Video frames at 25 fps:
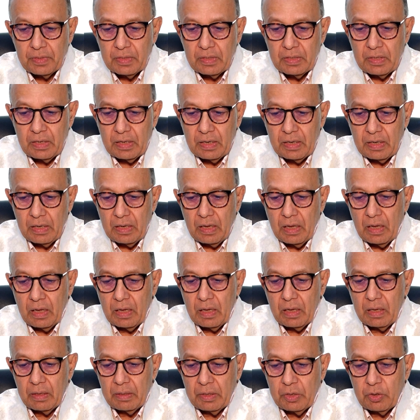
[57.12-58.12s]
Then
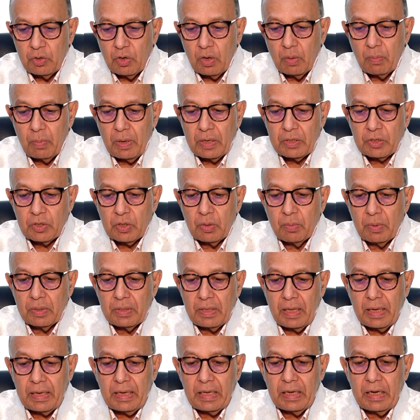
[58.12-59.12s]
neuroblastoma,
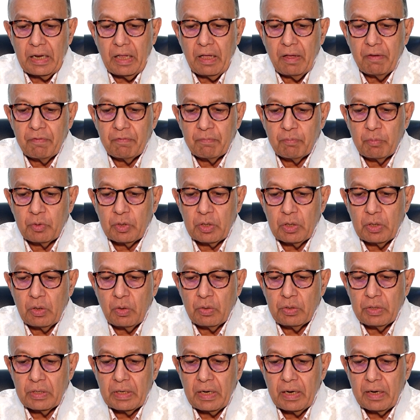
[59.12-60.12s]
they can have protein
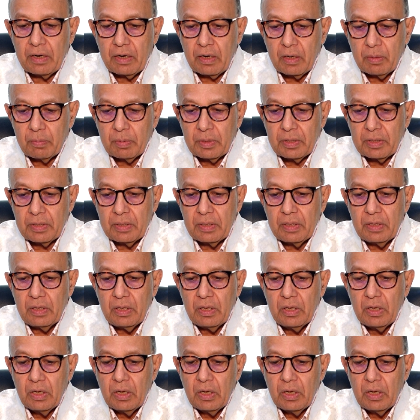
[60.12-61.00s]
losing enteropathy.